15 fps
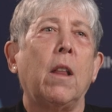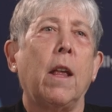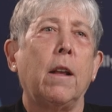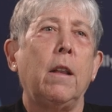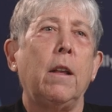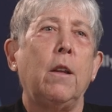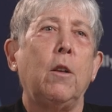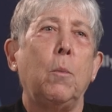
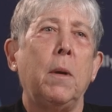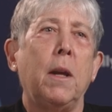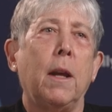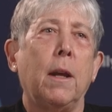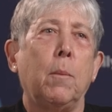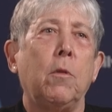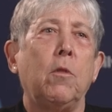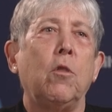likely to
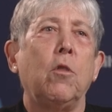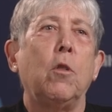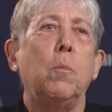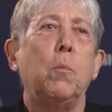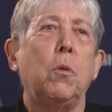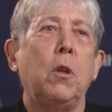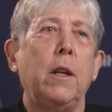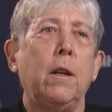be able to
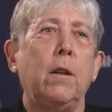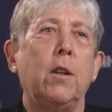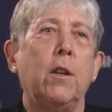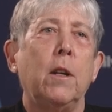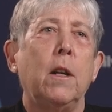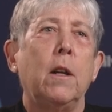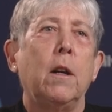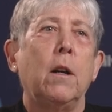complete
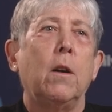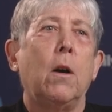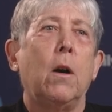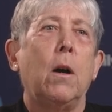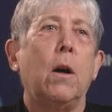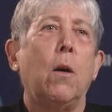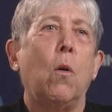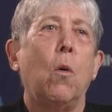
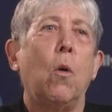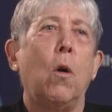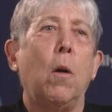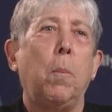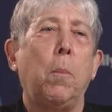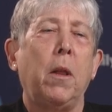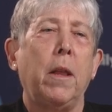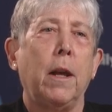
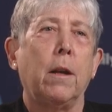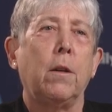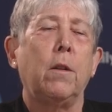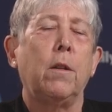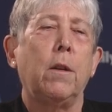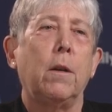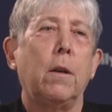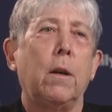all
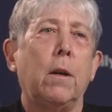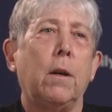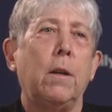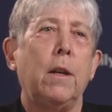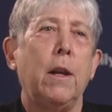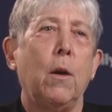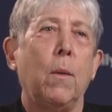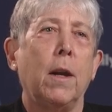planned
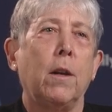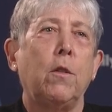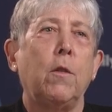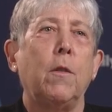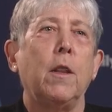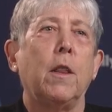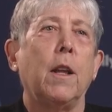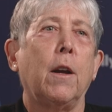
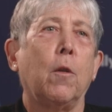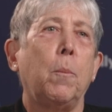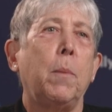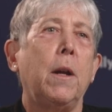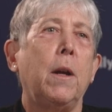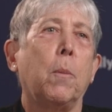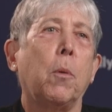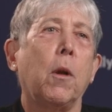neoadjuvant
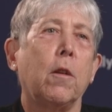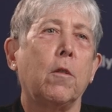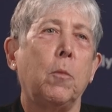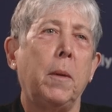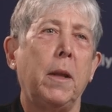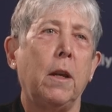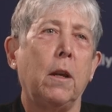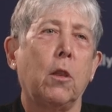therapy.
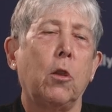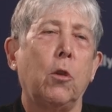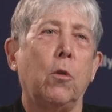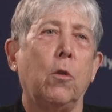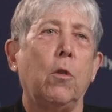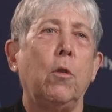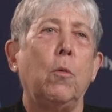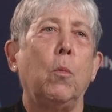Approximately a
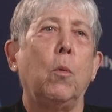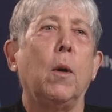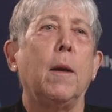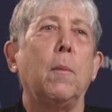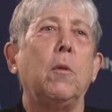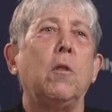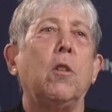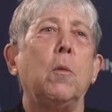third were
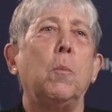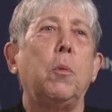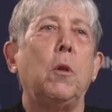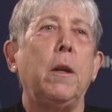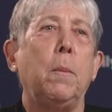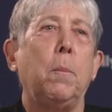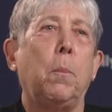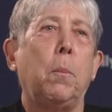able to
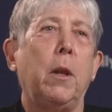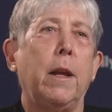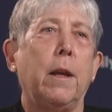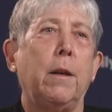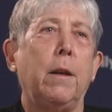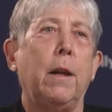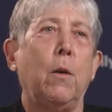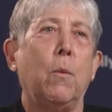complete
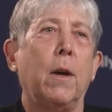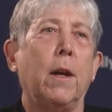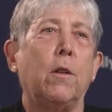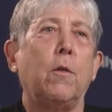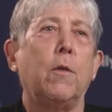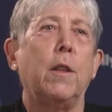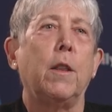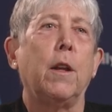planned
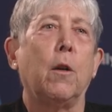neoadjuvant